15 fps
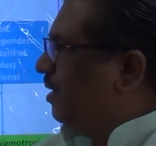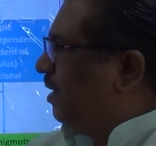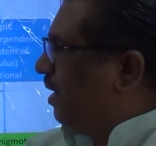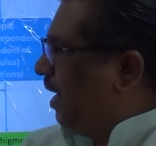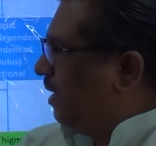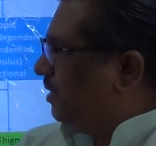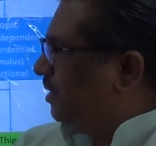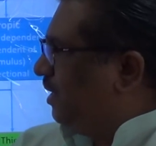
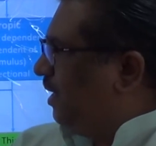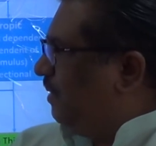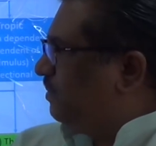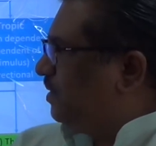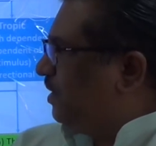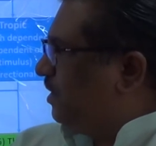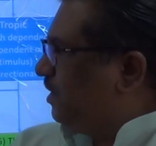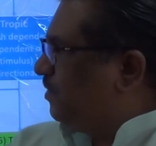As the name
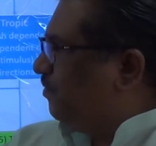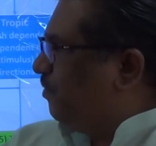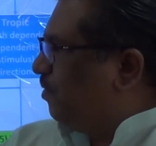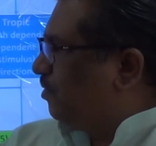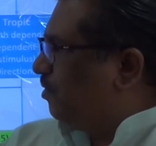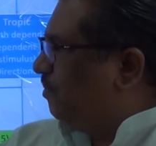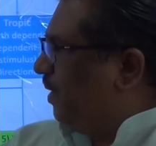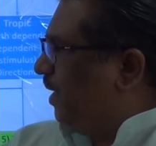suggests,
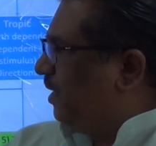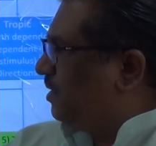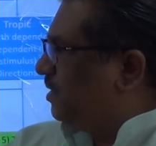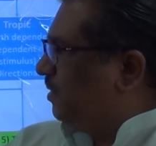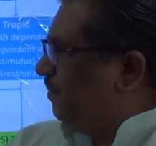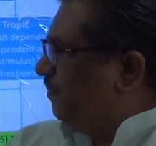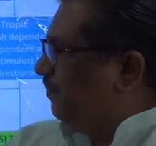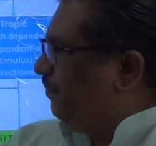photo means
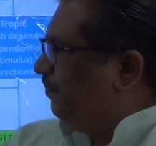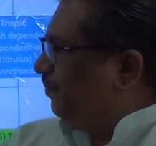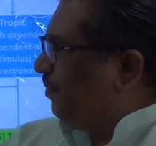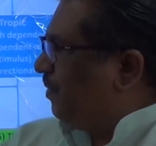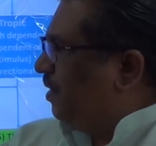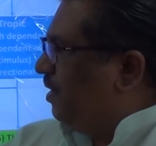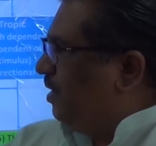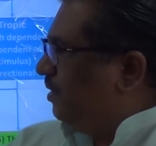
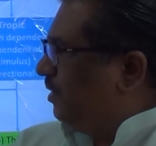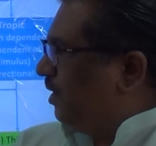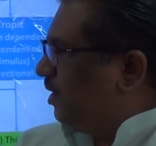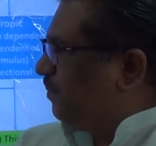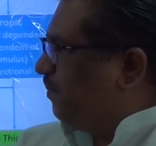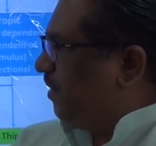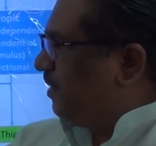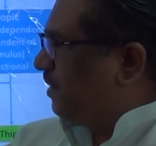the
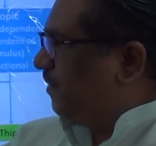response